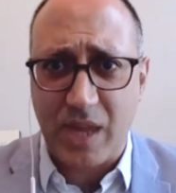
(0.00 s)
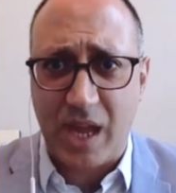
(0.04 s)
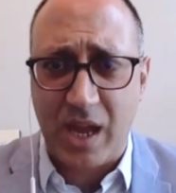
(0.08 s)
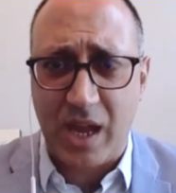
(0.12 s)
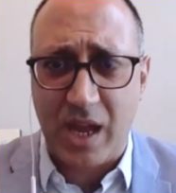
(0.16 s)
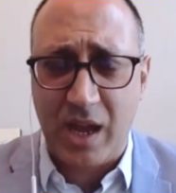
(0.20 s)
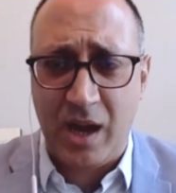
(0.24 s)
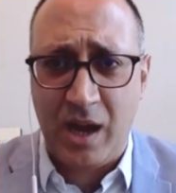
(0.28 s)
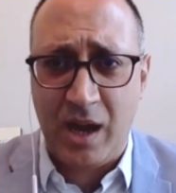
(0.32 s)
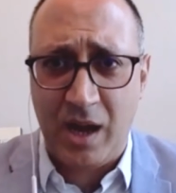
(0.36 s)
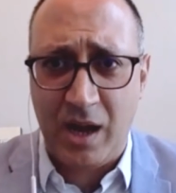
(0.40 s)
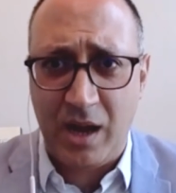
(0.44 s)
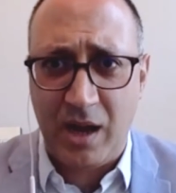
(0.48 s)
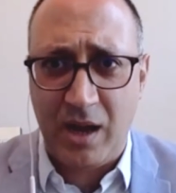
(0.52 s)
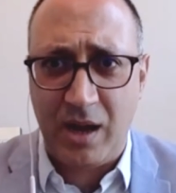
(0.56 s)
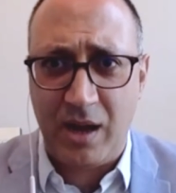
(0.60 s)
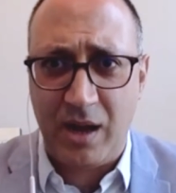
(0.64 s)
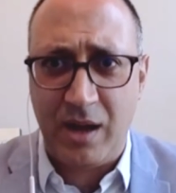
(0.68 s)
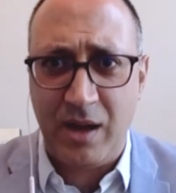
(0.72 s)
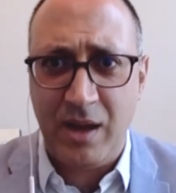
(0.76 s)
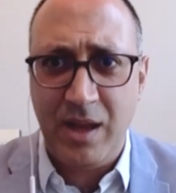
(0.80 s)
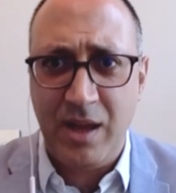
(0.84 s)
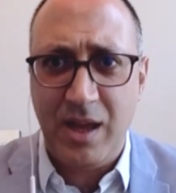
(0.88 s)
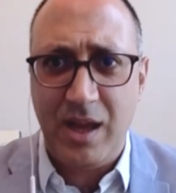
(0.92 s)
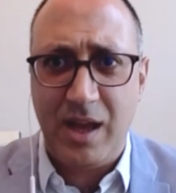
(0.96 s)

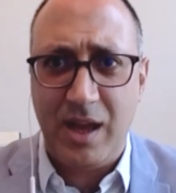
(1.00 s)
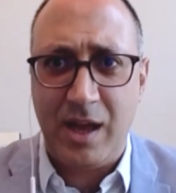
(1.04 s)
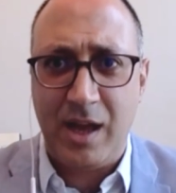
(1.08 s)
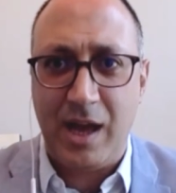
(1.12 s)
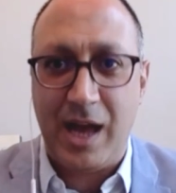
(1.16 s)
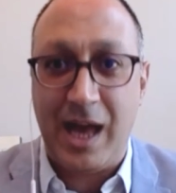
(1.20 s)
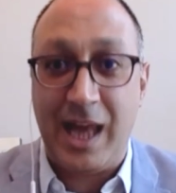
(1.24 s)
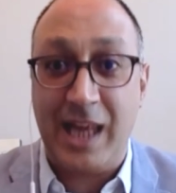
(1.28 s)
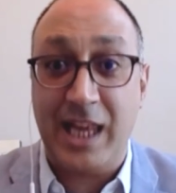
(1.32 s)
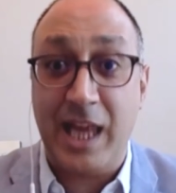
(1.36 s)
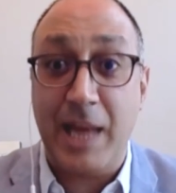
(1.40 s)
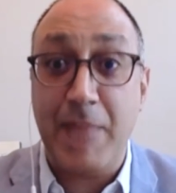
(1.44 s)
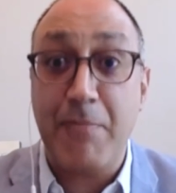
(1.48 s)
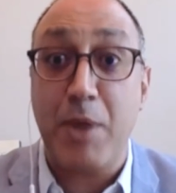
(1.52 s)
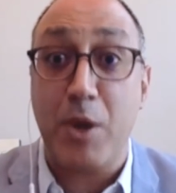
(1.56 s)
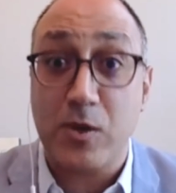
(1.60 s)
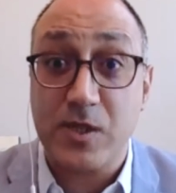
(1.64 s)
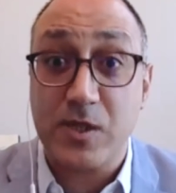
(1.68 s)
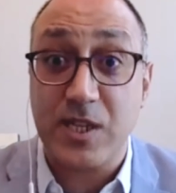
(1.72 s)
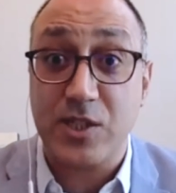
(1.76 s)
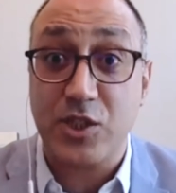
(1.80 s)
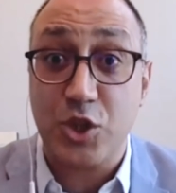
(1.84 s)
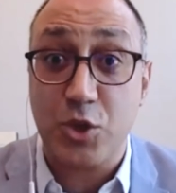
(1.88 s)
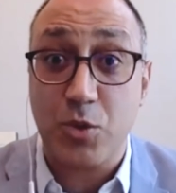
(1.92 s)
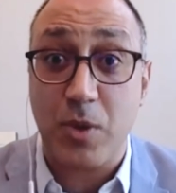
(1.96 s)
Aleppo
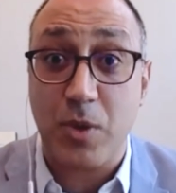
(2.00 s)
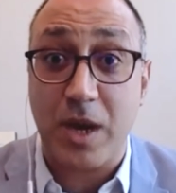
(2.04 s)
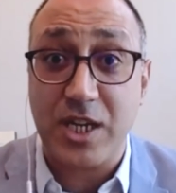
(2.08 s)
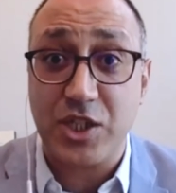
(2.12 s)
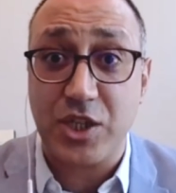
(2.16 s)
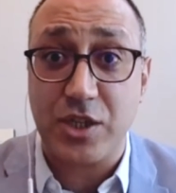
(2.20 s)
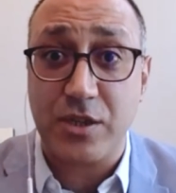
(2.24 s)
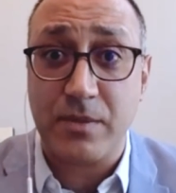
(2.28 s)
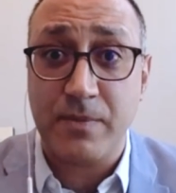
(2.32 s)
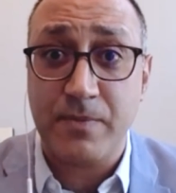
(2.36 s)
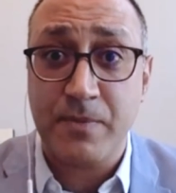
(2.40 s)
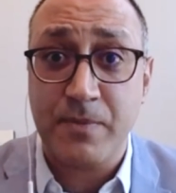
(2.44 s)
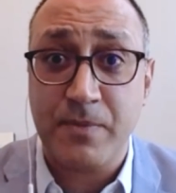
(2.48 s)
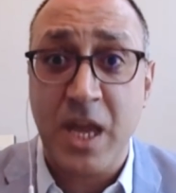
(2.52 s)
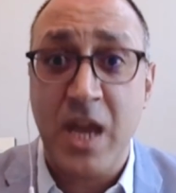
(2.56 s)
situation.